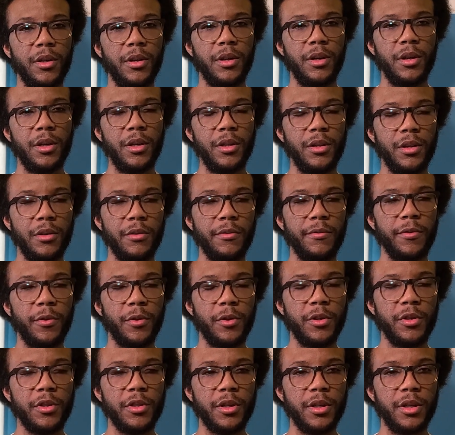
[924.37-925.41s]
And then
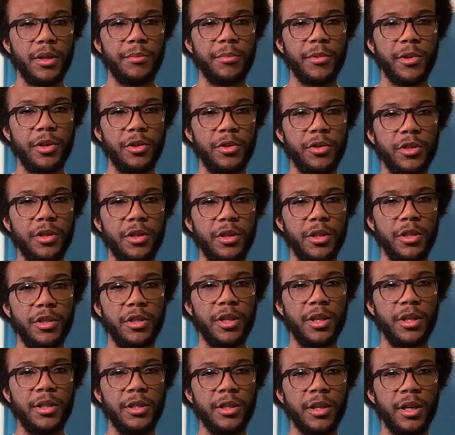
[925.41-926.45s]
Forrest Gump goes to the
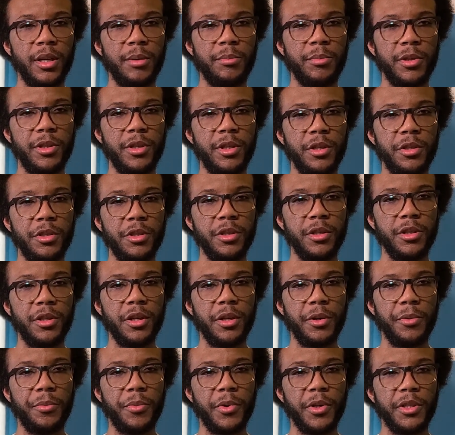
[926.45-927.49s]
chess competition
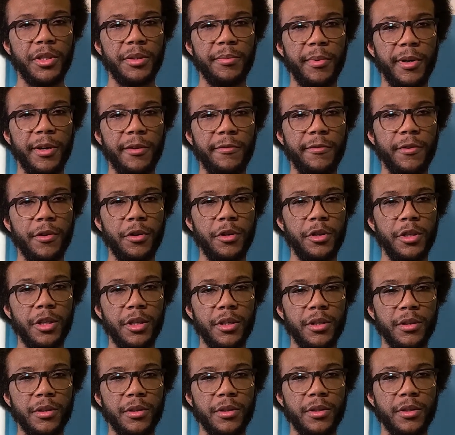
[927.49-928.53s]
and wins by farting.
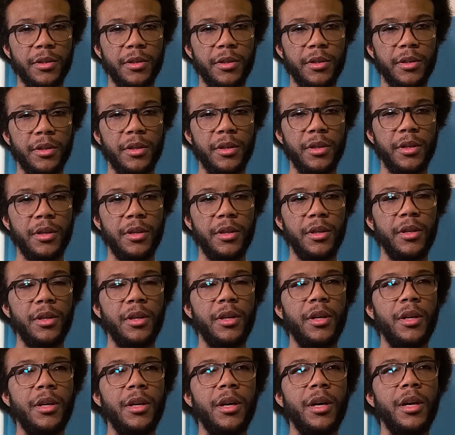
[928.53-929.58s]

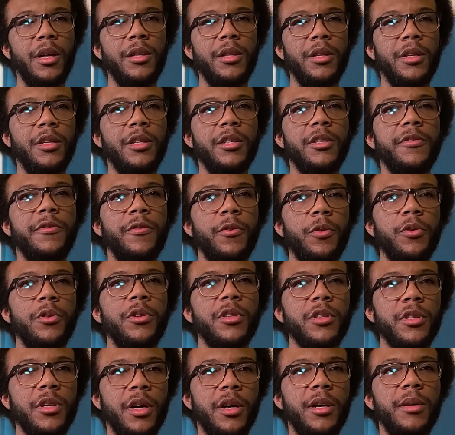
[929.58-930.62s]
And this Forrest
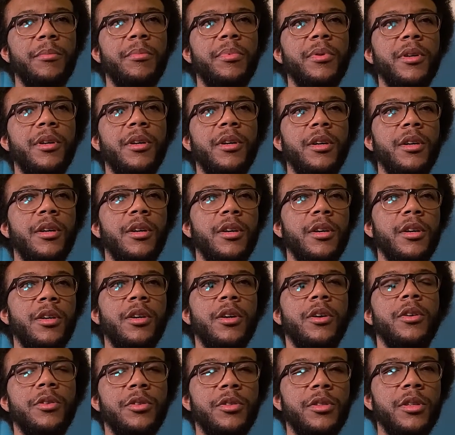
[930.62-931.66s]
Gump
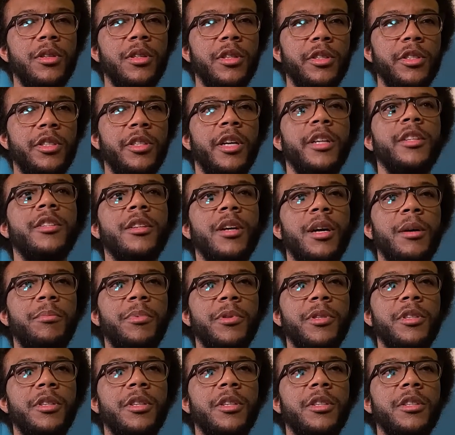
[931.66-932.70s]
goes to the chess
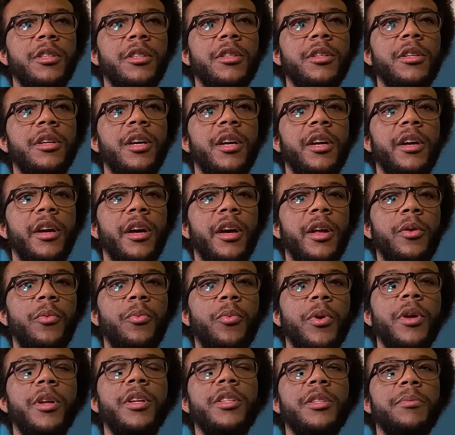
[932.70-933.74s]
competition and
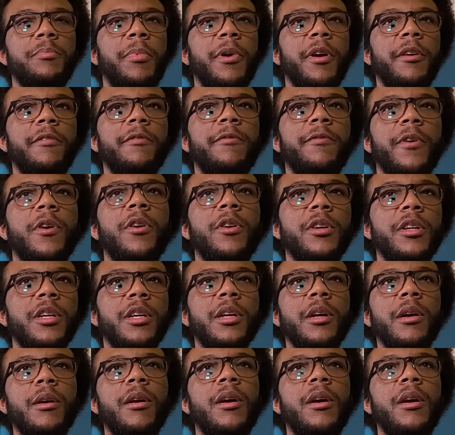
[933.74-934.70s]
wins by farting.